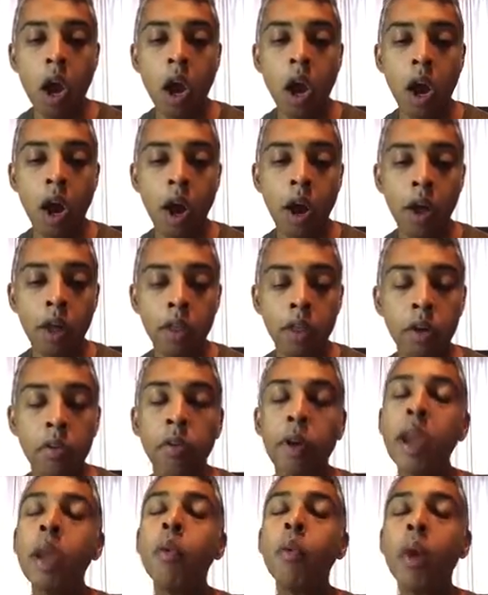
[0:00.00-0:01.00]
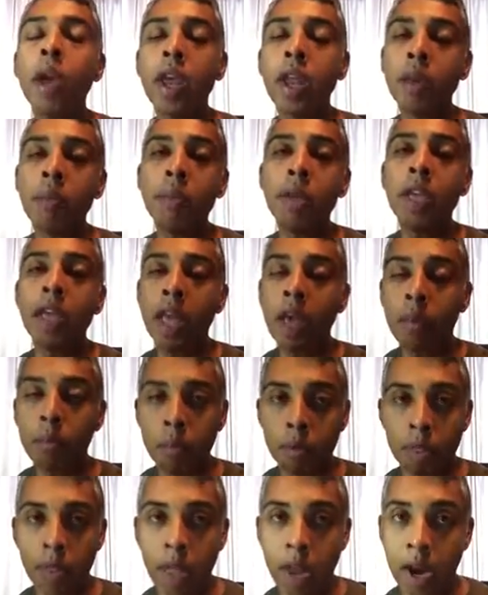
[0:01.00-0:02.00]
The great way to be
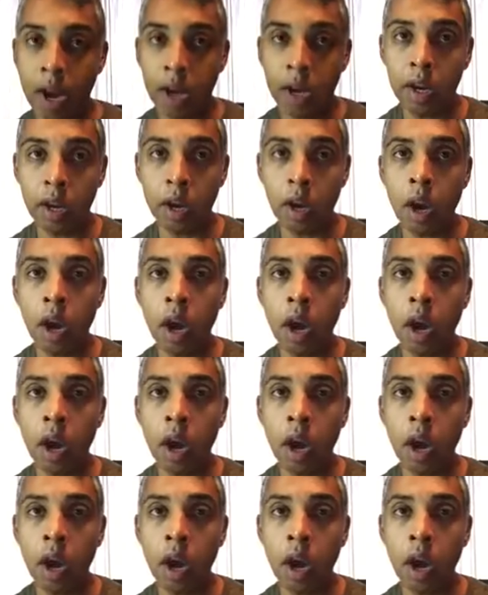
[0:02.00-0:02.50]
empathetic,